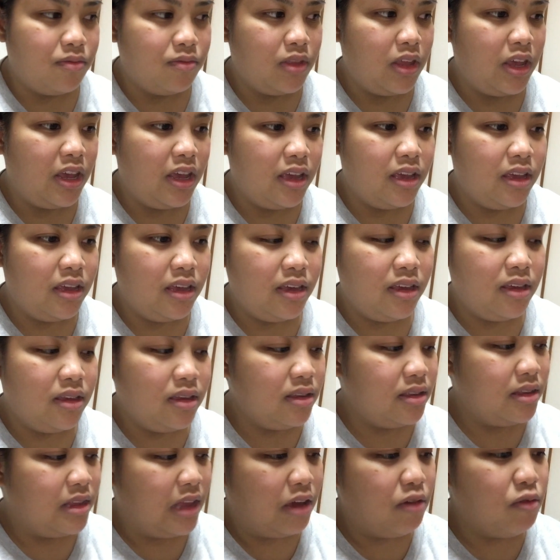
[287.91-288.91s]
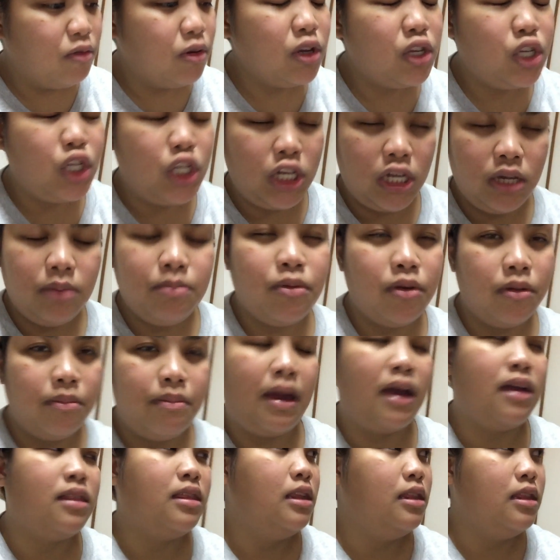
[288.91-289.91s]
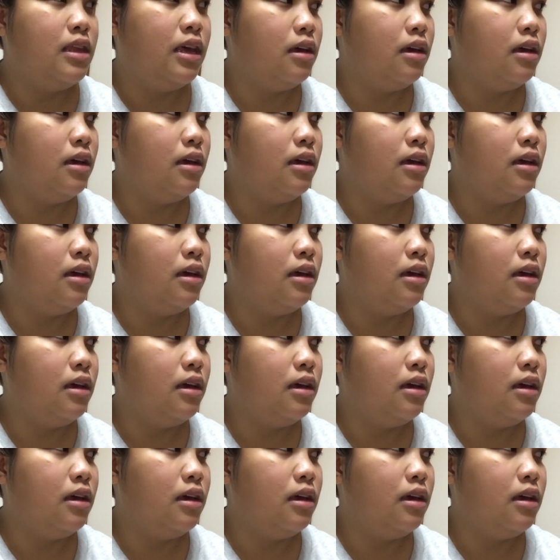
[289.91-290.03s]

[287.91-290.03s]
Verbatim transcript: They they were cheaper back then.